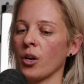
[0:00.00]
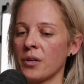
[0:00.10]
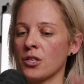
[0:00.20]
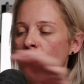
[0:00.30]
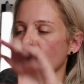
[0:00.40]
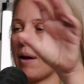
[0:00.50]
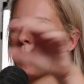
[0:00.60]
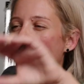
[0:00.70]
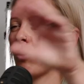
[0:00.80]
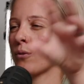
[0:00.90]
go into the rabbit
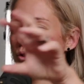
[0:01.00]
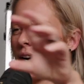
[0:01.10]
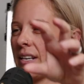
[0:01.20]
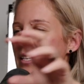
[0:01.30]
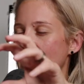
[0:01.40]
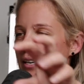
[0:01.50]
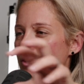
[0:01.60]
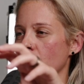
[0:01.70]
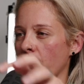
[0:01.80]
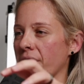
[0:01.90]
hole of trying to need
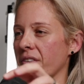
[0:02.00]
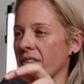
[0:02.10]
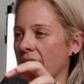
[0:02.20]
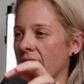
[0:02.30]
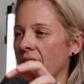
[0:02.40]
to know everything.